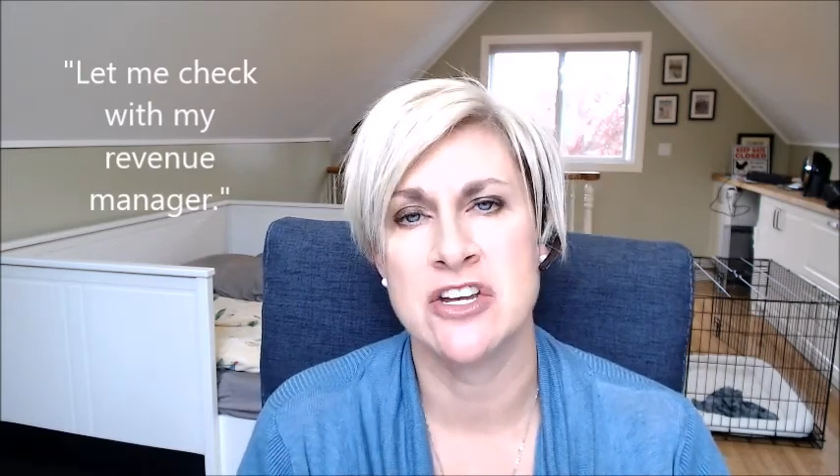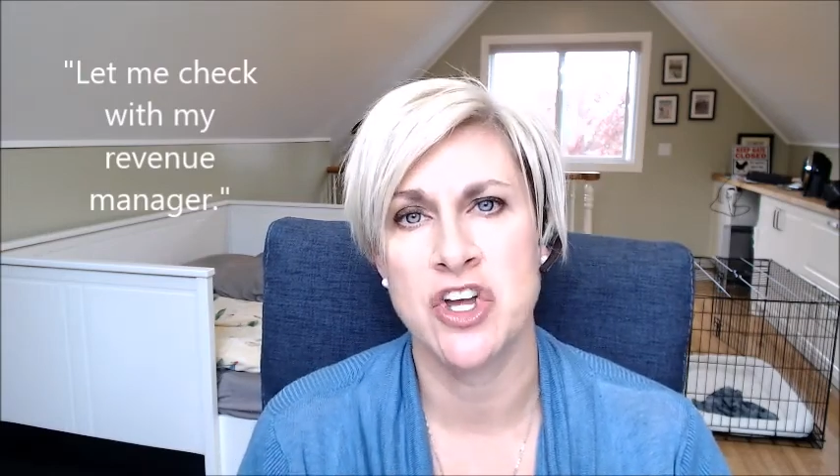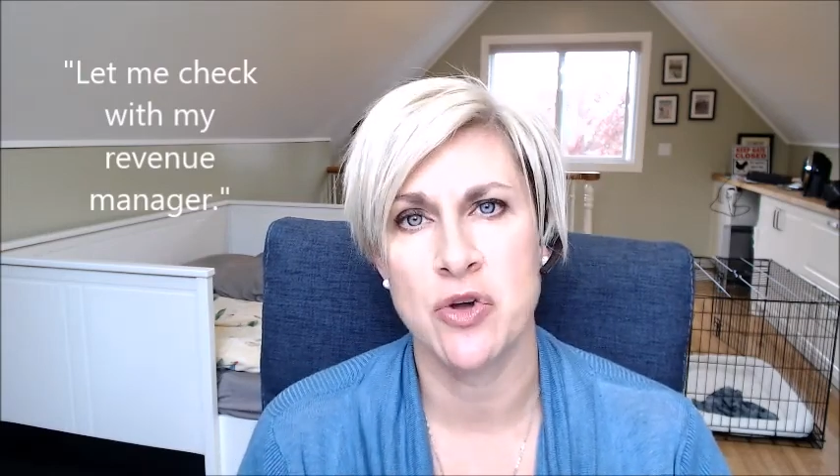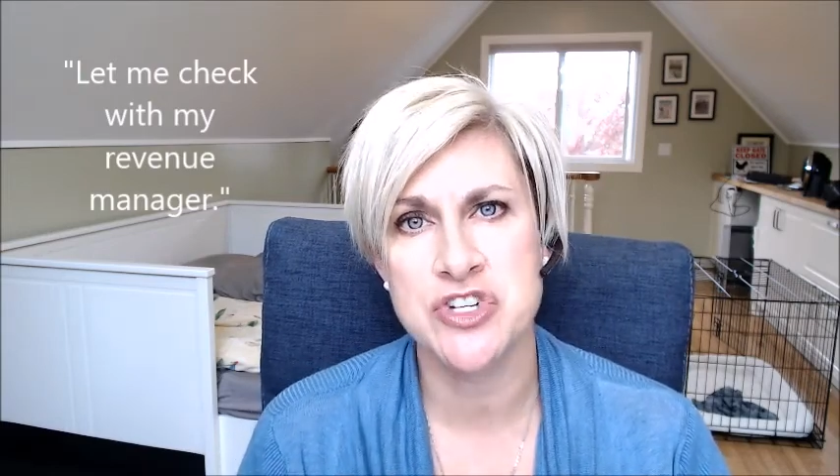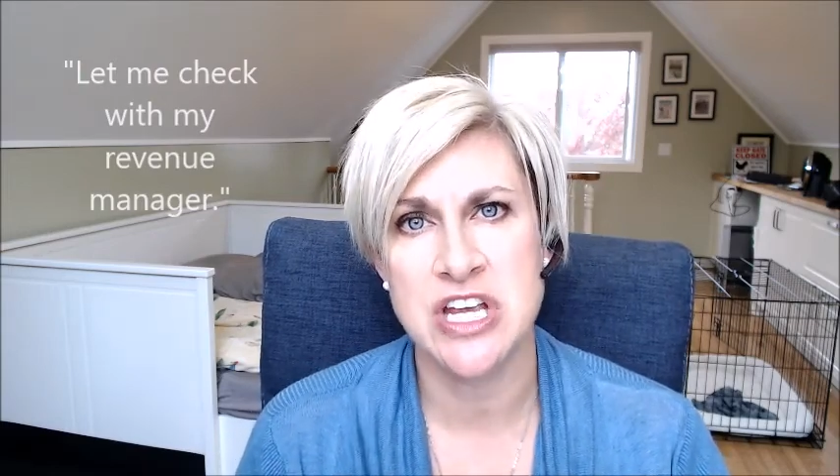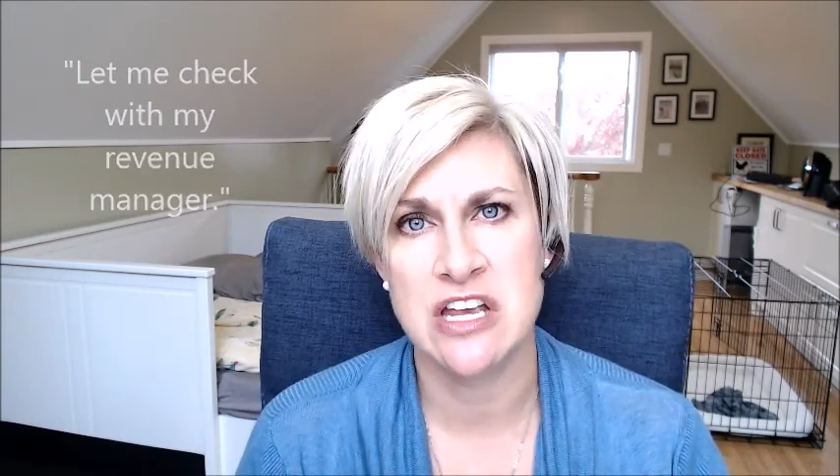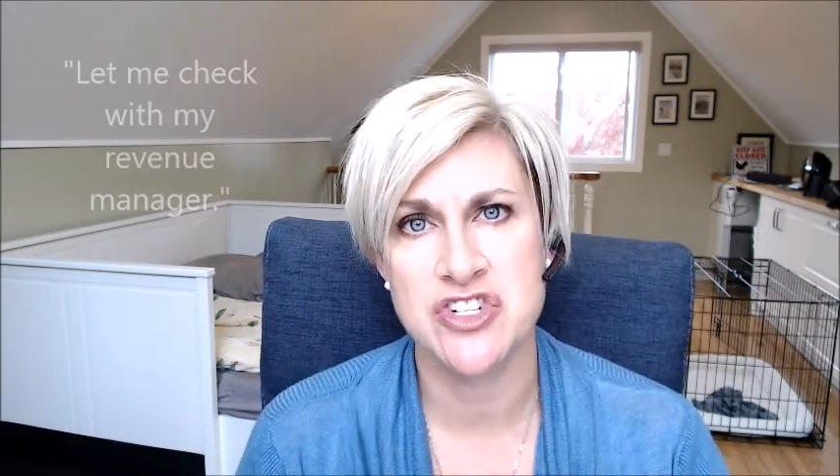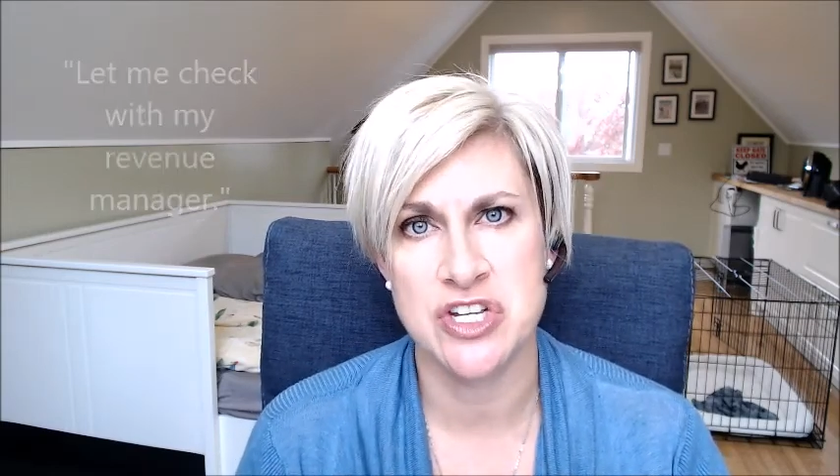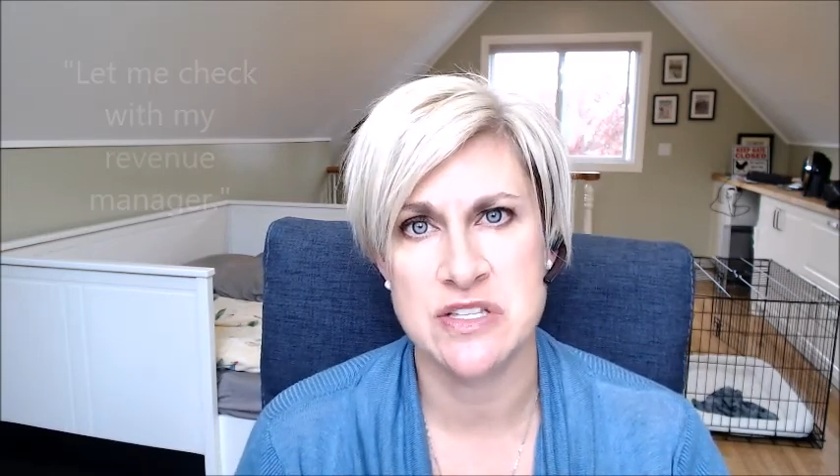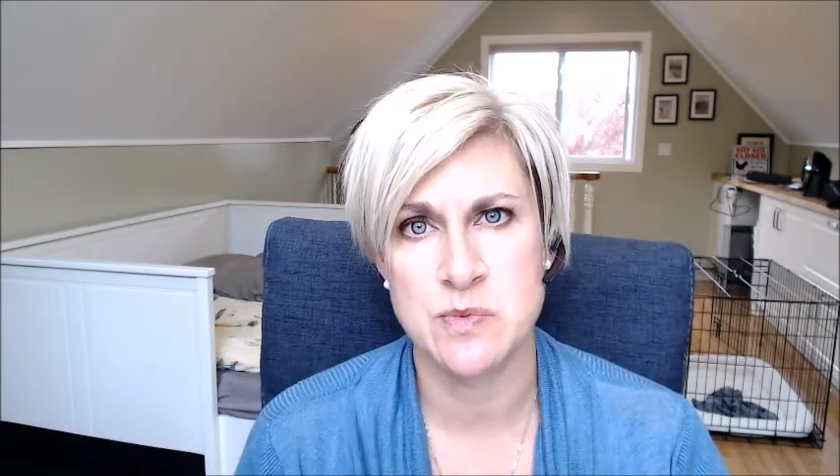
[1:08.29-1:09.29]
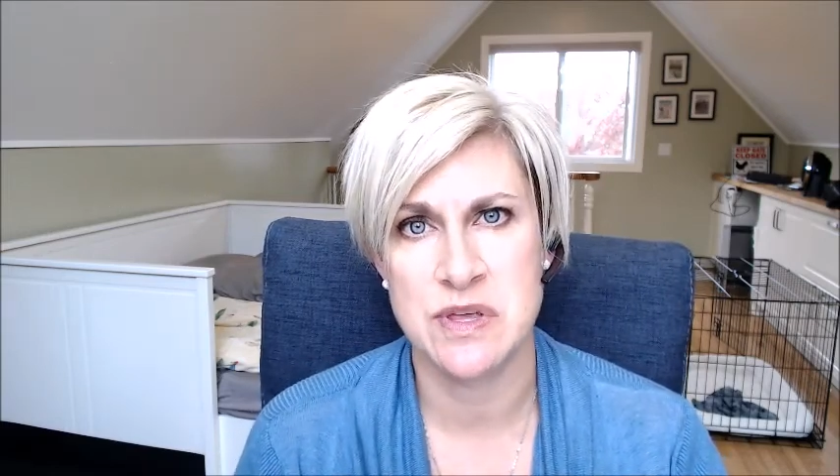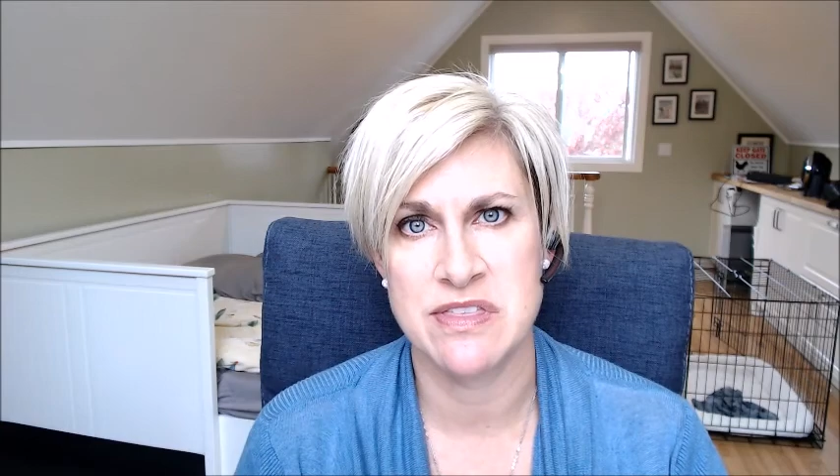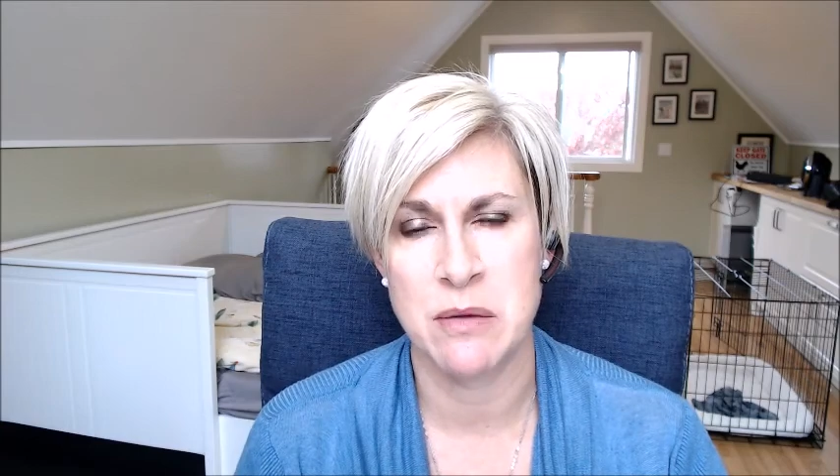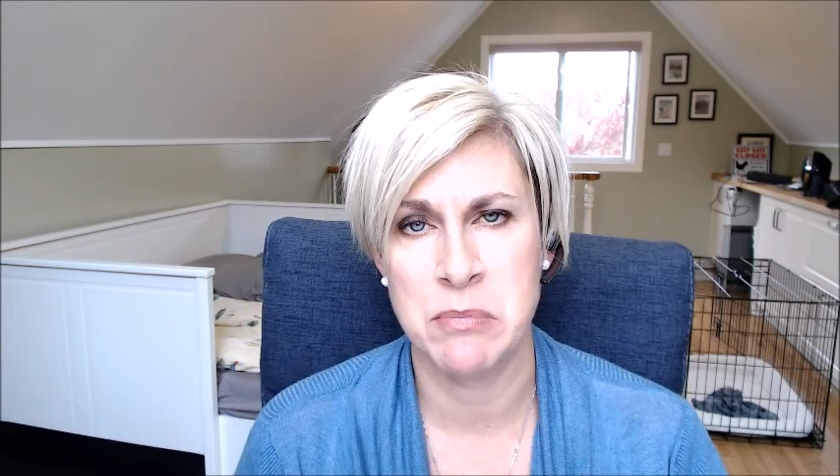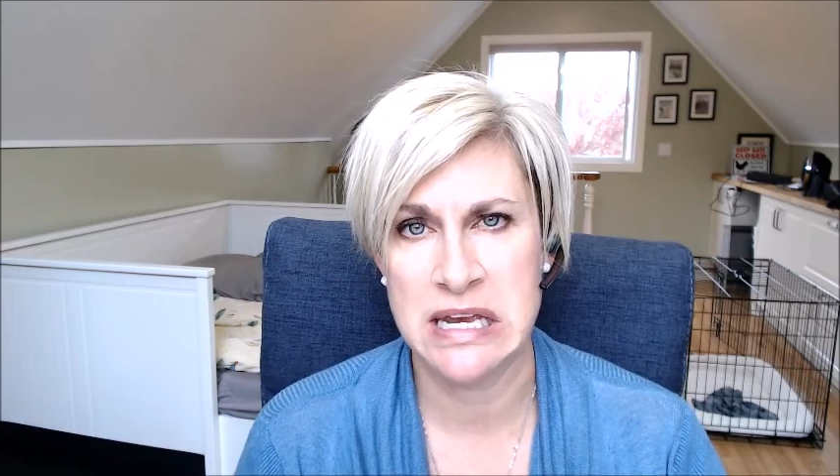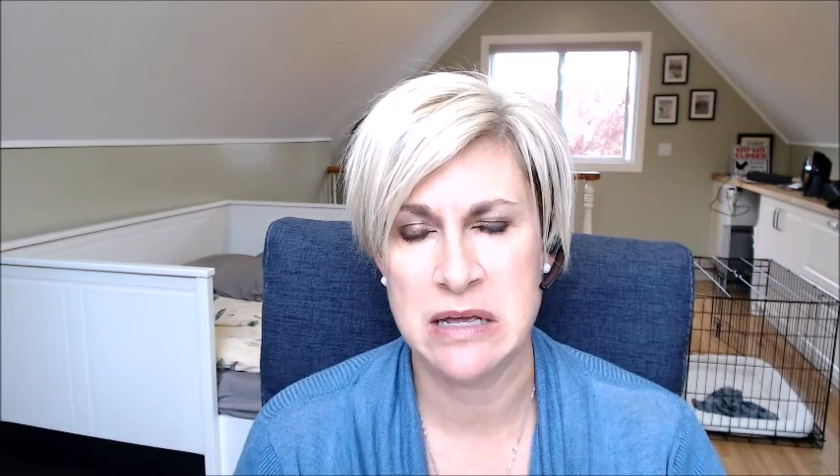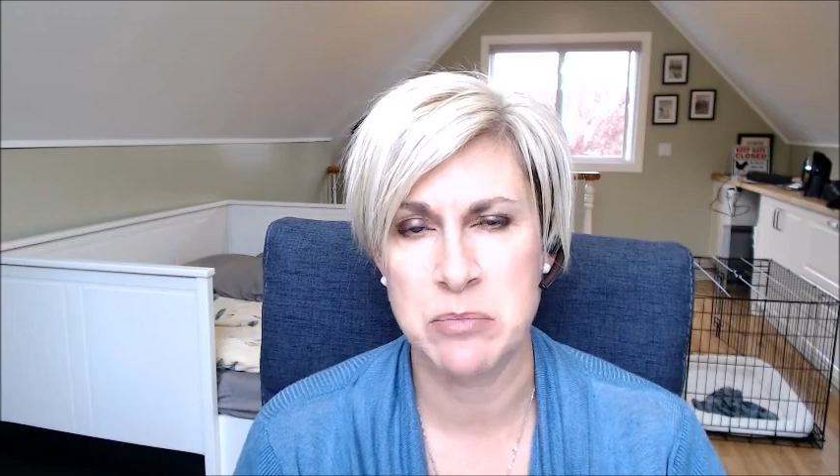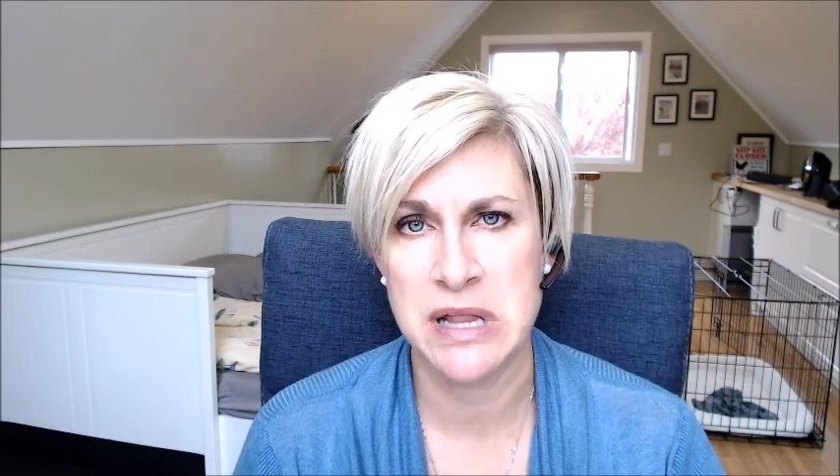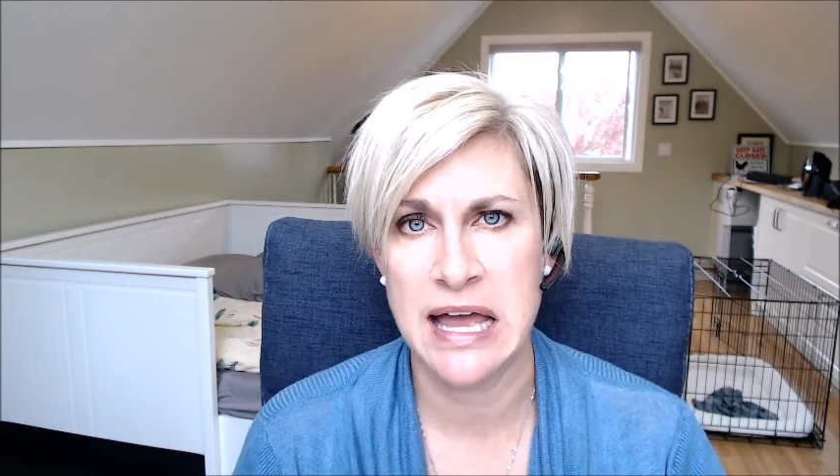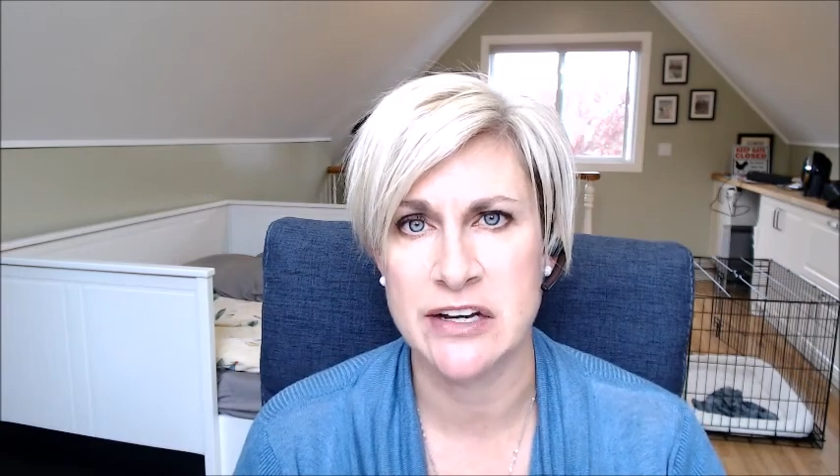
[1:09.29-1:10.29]
negotiations with a meeting
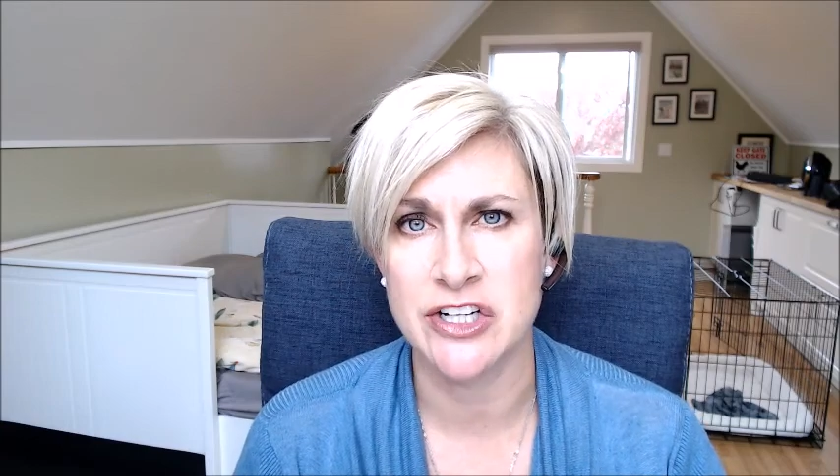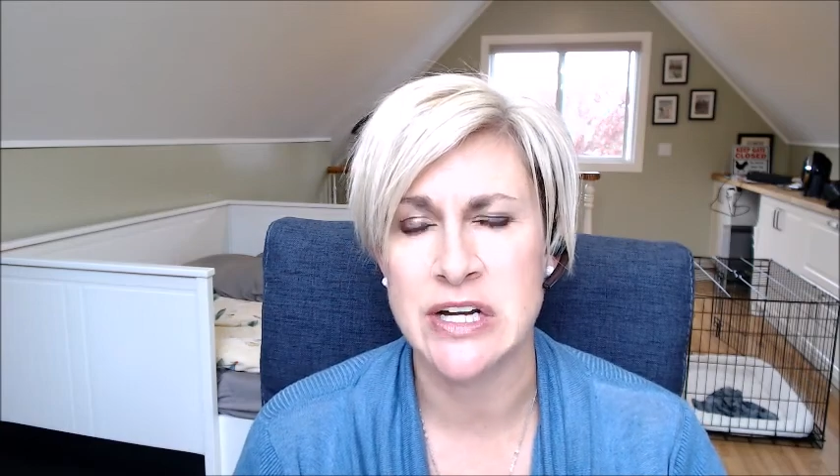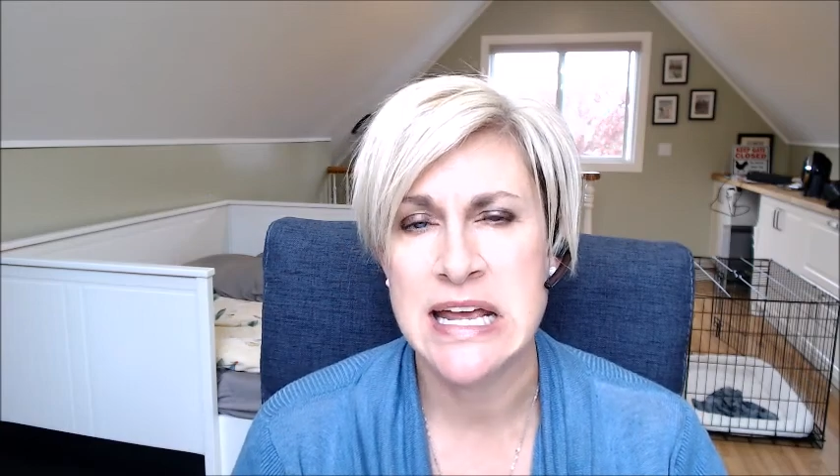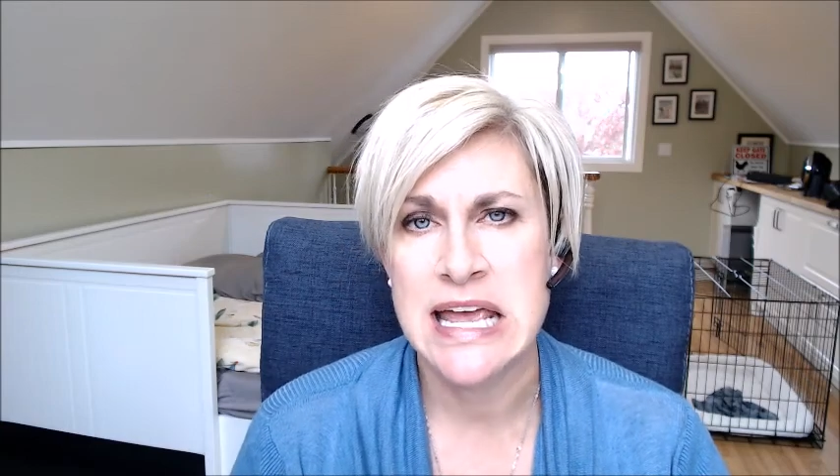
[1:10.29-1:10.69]
planner.